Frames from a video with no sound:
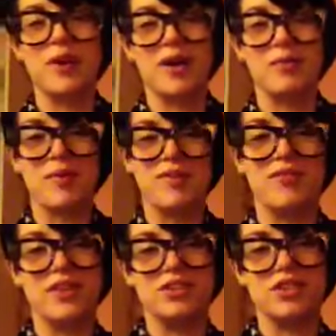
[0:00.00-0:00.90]
bottom of my
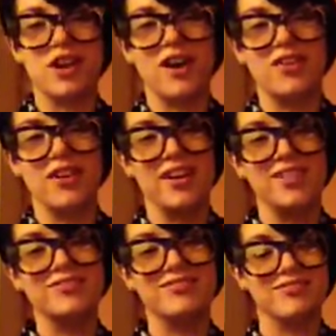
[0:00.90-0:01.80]
feet shot, right?
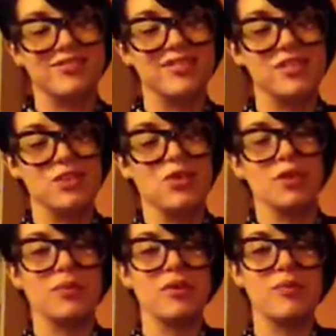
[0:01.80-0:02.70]
It's
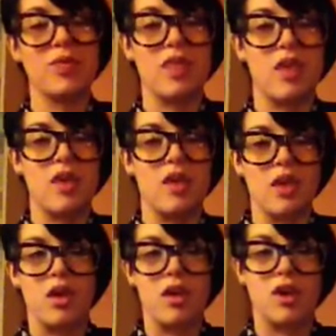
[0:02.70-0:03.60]
adorable.
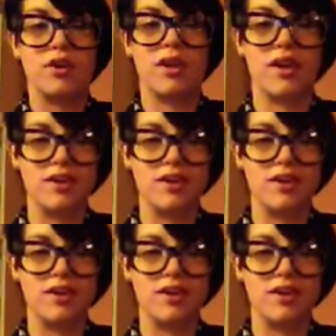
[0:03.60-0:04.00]
Okay.